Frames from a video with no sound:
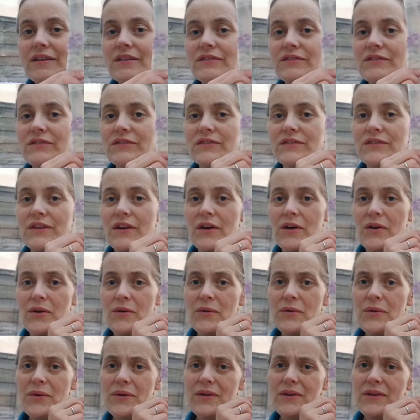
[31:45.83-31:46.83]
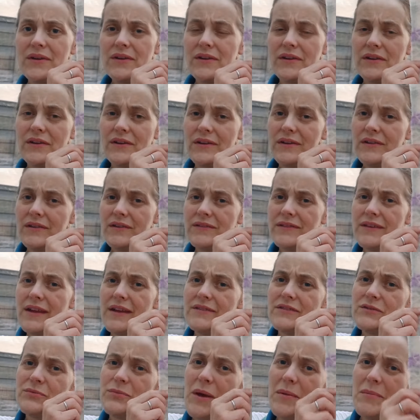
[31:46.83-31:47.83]
So
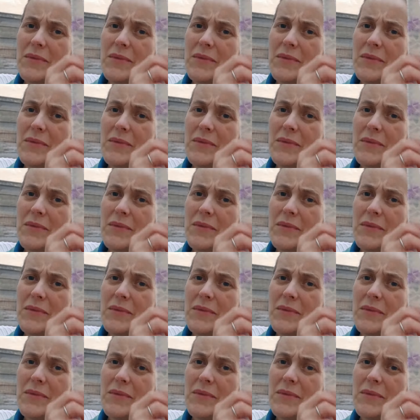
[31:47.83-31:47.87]
that's where